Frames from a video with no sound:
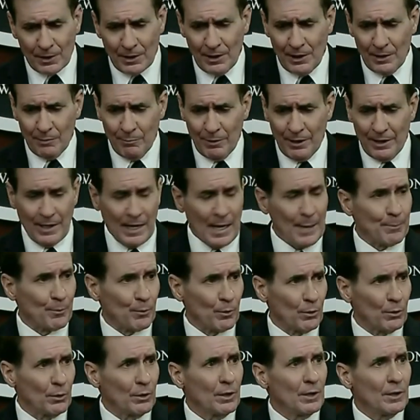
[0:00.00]
in
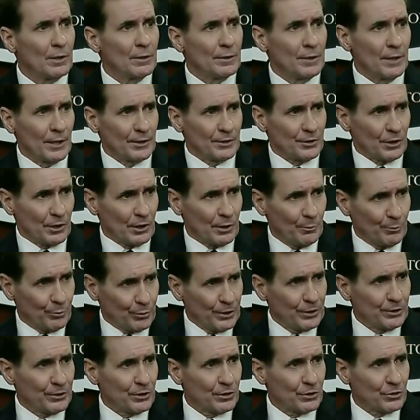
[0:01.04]
mid-April to
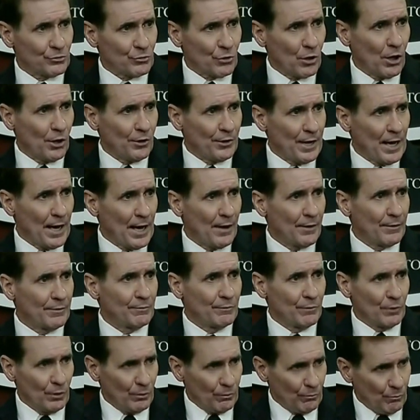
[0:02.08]
complete this
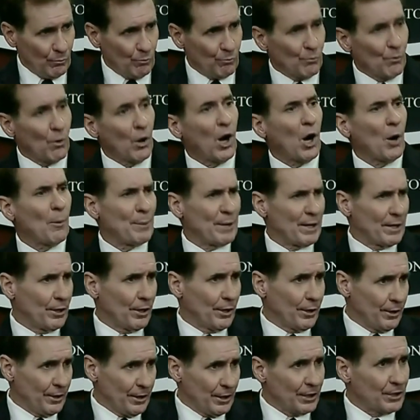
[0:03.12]
drawdown, albeit
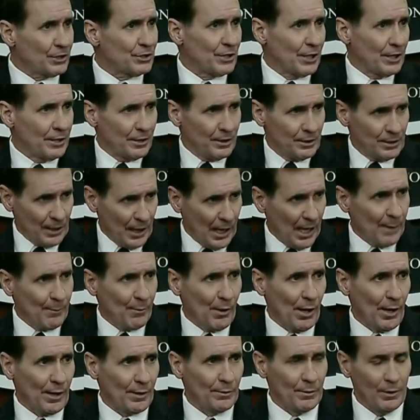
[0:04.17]
on an extended
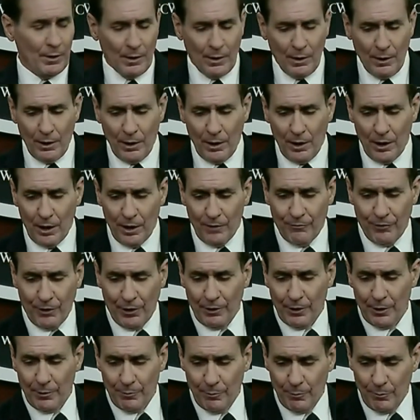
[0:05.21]
timeline,
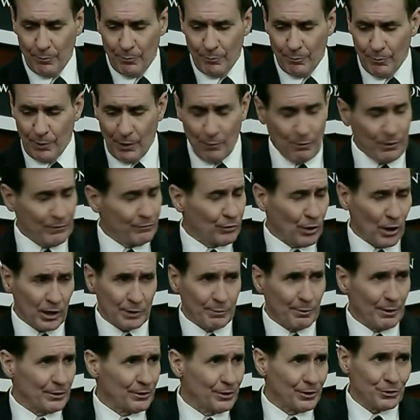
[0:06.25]
and we've
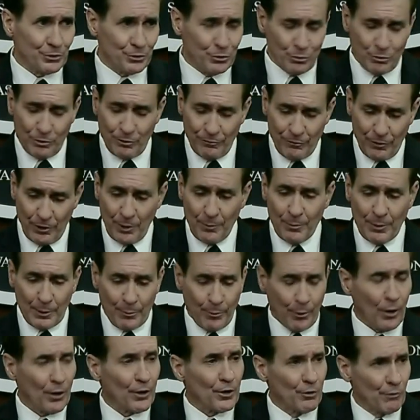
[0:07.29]
talked about this too, the very
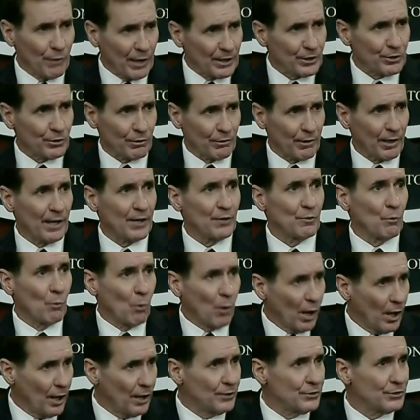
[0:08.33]
big part of the retrograde
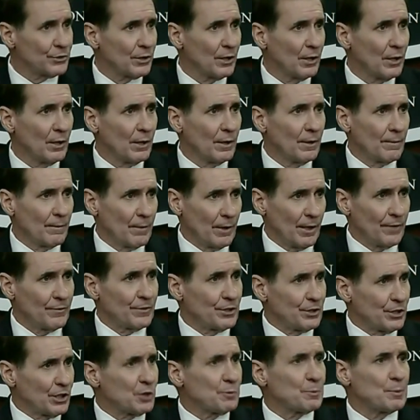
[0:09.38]
was
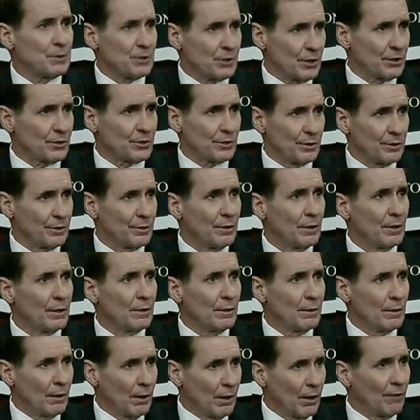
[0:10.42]
the disposition
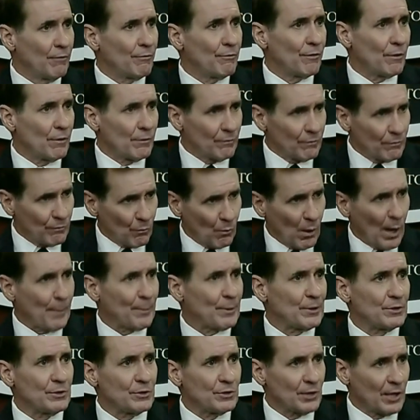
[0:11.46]
of
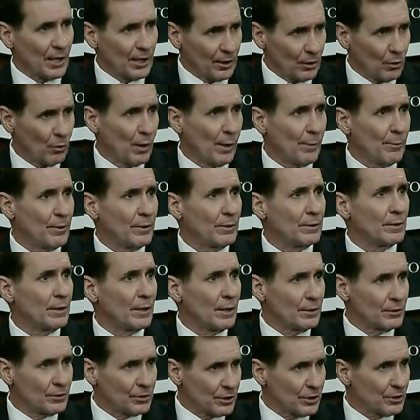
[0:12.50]
weapons and equipment
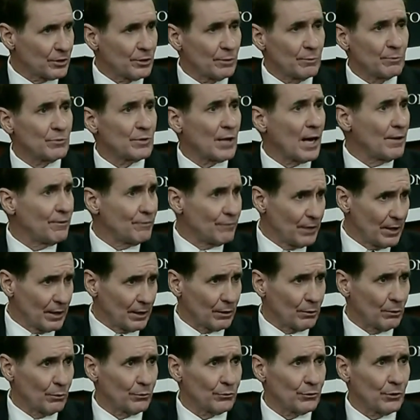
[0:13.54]
and systems and
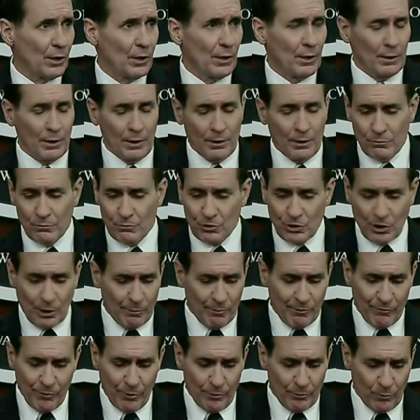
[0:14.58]
vehicles.
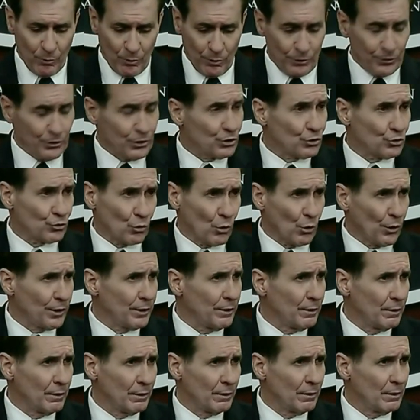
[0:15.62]
Some of them were
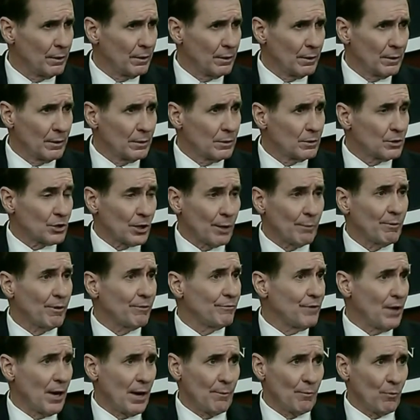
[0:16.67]
destroyed. Some
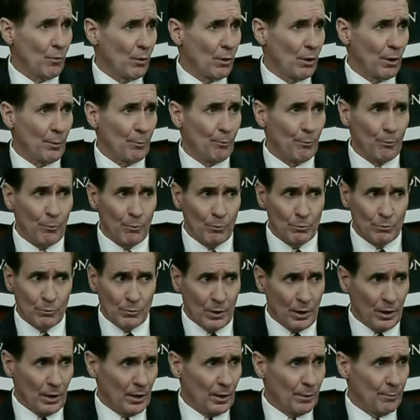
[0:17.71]
of them were
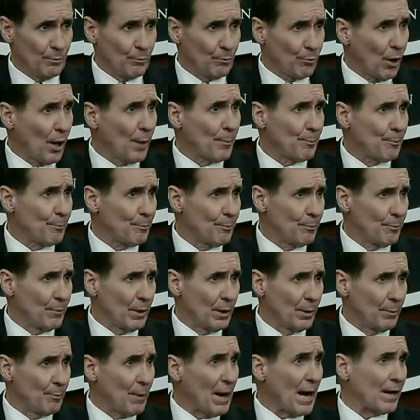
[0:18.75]
brought
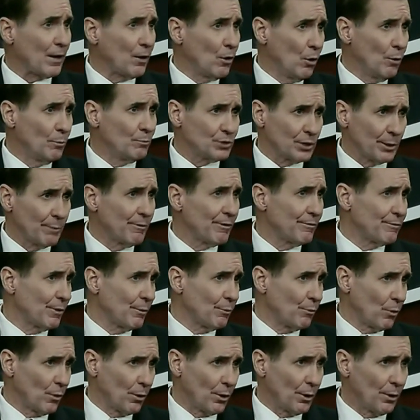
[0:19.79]
back home. Some of
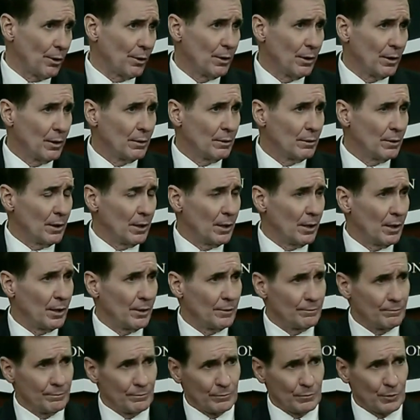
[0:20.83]
them were
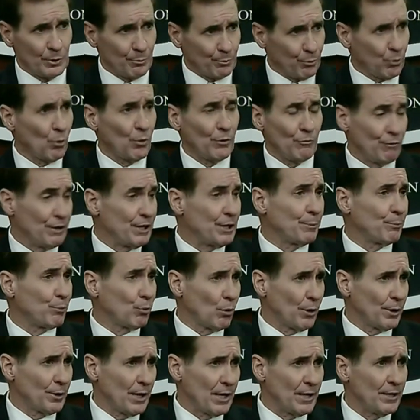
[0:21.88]

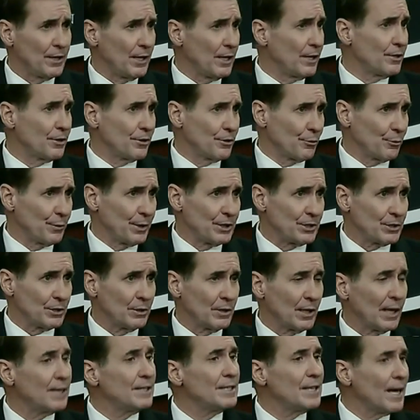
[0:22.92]
redeployed into the
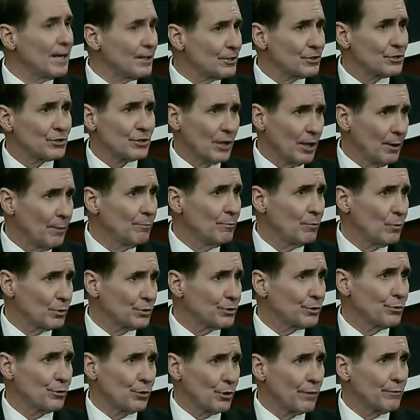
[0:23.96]
region. And yes, some
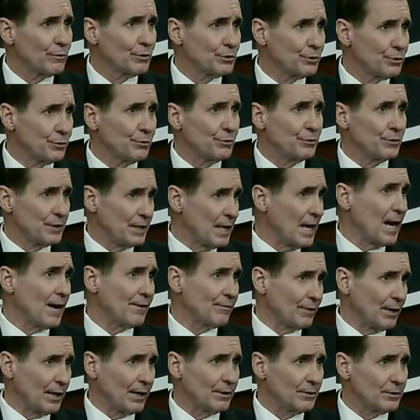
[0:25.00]
were turned over to the
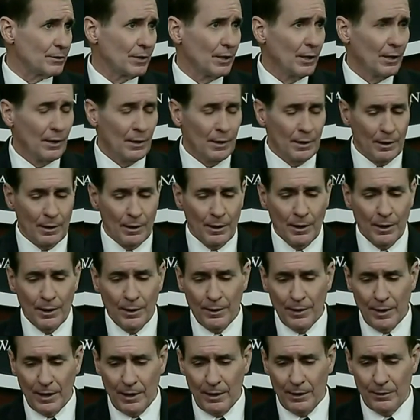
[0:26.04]
Afghans.
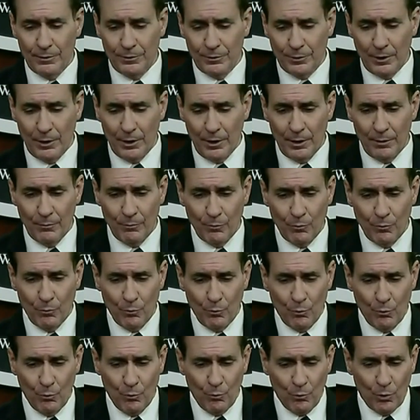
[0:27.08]
We're
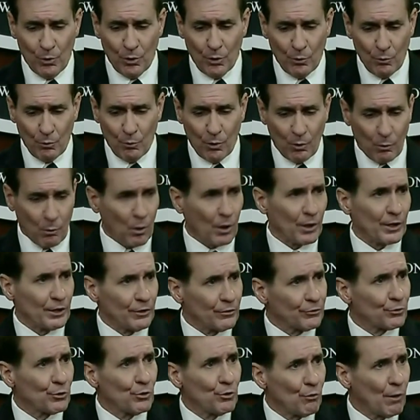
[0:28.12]

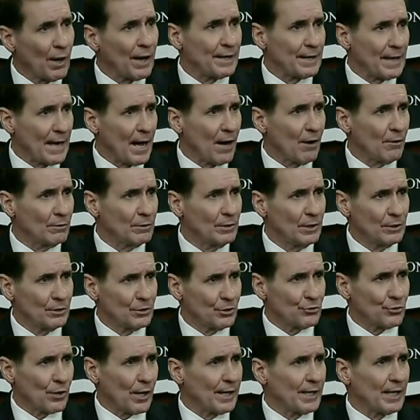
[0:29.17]
working through right now
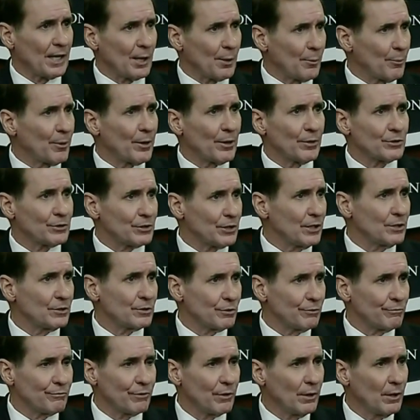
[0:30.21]
to try to get a better
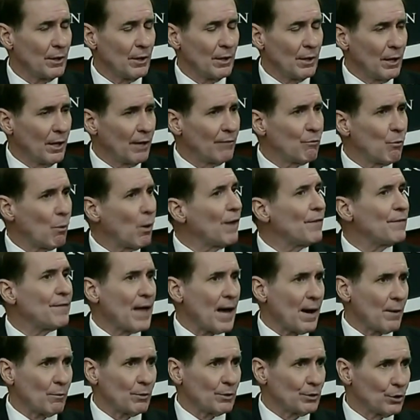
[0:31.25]
sense of what
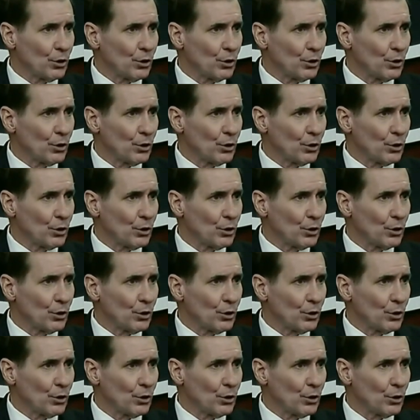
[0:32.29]
that